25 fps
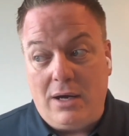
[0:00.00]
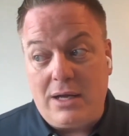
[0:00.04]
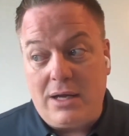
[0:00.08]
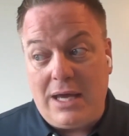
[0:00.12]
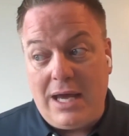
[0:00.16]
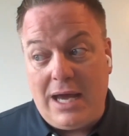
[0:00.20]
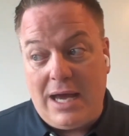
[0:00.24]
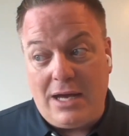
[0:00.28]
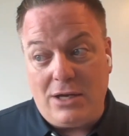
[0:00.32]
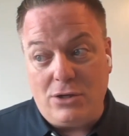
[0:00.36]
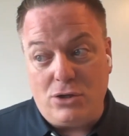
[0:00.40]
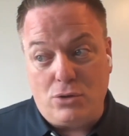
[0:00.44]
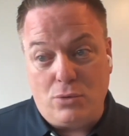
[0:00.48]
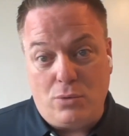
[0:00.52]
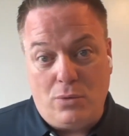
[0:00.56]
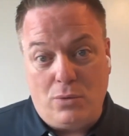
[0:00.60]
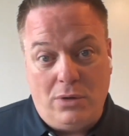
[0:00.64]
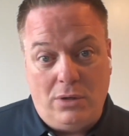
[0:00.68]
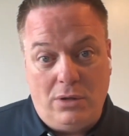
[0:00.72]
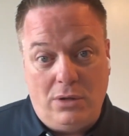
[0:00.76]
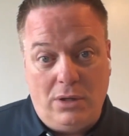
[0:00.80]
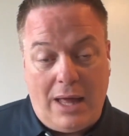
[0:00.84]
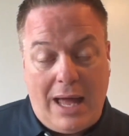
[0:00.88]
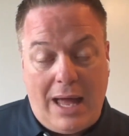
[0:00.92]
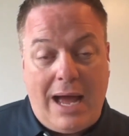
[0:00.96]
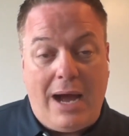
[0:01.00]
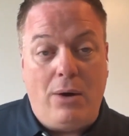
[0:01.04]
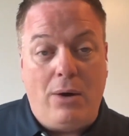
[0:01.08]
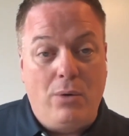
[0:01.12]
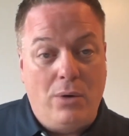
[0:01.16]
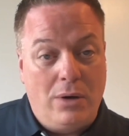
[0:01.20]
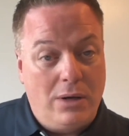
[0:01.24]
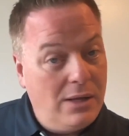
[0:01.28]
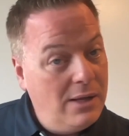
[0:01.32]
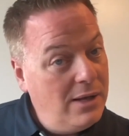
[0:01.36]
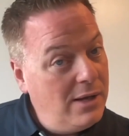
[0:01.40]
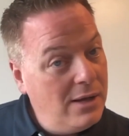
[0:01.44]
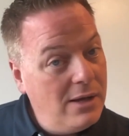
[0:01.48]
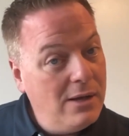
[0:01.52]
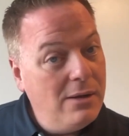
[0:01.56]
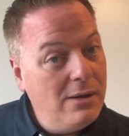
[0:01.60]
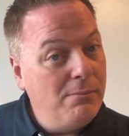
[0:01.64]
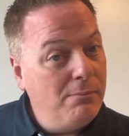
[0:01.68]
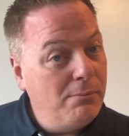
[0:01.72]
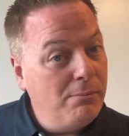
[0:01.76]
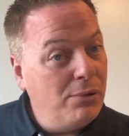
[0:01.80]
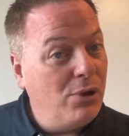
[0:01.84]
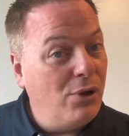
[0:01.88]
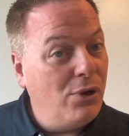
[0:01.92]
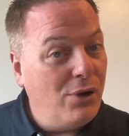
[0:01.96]
casual hourly
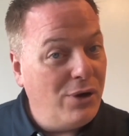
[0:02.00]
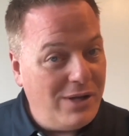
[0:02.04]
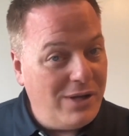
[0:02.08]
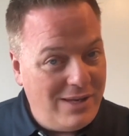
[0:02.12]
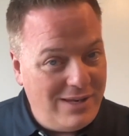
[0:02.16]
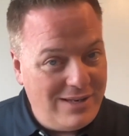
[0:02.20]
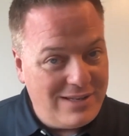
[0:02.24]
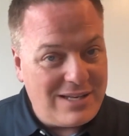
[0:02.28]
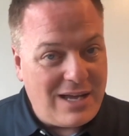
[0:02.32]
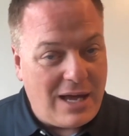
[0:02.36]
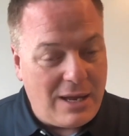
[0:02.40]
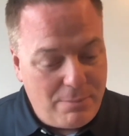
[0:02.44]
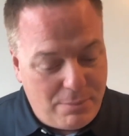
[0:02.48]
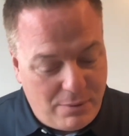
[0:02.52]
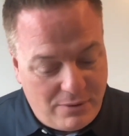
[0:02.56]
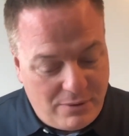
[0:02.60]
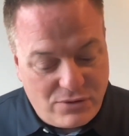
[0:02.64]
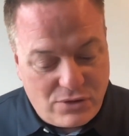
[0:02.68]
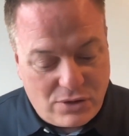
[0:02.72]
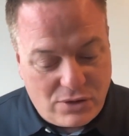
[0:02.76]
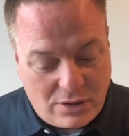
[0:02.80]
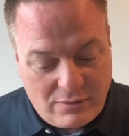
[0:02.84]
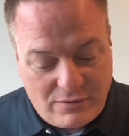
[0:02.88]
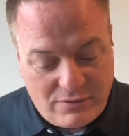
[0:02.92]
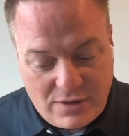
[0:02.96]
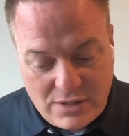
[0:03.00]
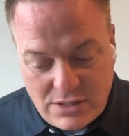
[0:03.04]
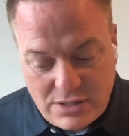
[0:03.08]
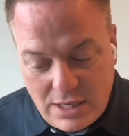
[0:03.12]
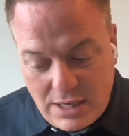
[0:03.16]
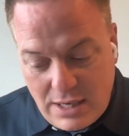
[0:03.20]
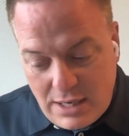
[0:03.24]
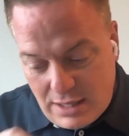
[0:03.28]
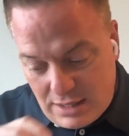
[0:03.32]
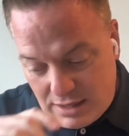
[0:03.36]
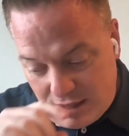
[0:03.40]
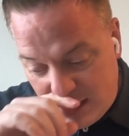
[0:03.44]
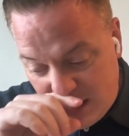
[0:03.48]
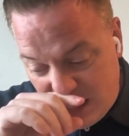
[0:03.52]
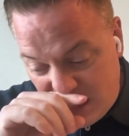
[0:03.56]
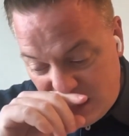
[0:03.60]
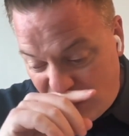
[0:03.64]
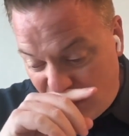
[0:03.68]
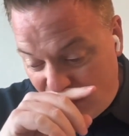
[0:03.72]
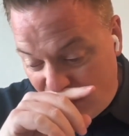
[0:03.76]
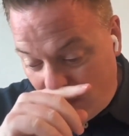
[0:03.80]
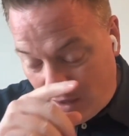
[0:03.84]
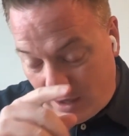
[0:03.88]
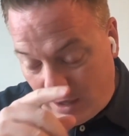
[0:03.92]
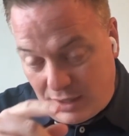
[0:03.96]
employee type of service that
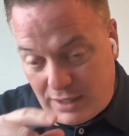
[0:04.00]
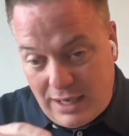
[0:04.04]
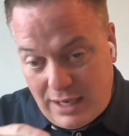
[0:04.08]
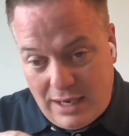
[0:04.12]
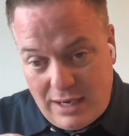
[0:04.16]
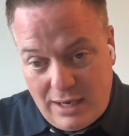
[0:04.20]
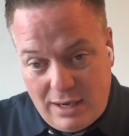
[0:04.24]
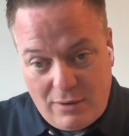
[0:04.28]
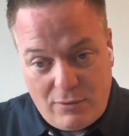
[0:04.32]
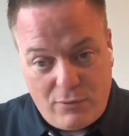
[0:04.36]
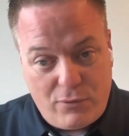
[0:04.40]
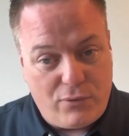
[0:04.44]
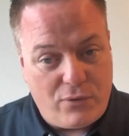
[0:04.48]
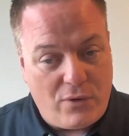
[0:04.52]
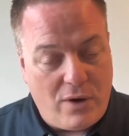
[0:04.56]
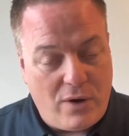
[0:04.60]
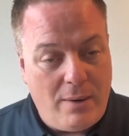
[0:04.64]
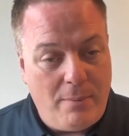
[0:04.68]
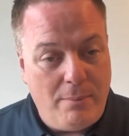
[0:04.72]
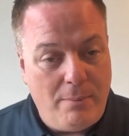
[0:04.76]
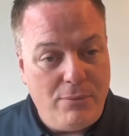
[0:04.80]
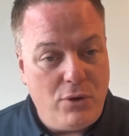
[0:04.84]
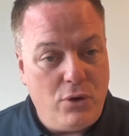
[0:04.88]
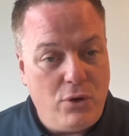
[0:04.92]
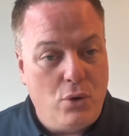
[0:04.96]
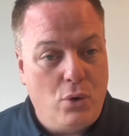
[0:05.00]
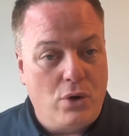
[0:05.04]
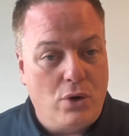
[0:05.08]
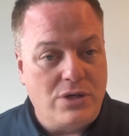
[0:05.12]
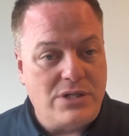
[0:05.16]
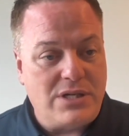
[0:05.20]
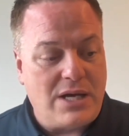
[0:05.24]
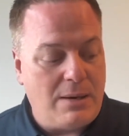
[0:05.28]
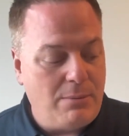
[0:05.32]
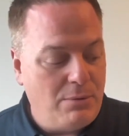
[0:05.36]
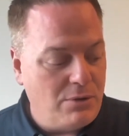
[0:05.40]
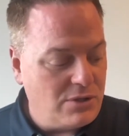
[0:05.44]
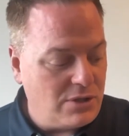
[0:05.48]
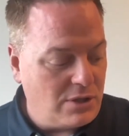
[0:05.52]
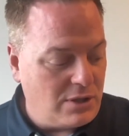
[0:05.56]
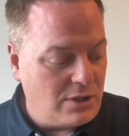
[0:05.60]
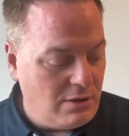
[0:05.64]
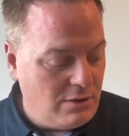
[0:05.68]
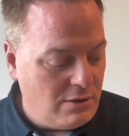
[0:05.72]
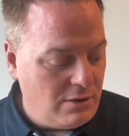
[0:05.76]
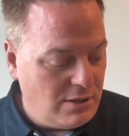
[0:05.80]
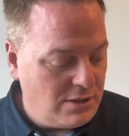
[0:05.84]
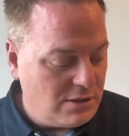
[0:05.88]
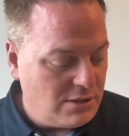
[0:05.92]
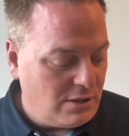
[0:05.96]
you are getting from your
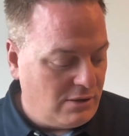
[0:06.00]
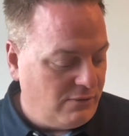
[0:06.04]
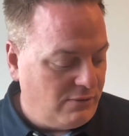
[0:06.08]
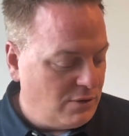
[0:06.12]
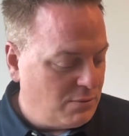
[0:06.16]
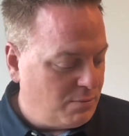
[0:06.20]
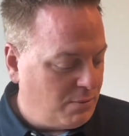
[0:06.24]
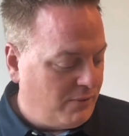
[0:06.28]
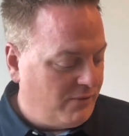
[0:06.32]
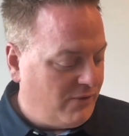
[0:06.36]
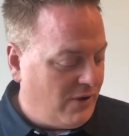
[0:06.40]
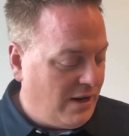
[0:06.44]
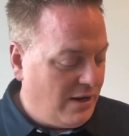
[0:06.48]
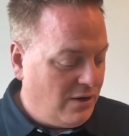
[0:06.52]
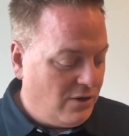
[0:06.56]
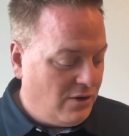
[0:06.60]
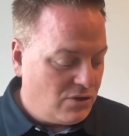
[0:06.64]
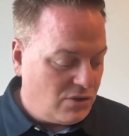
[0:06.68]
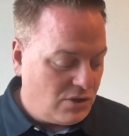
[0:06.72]
cybersecurity service provider.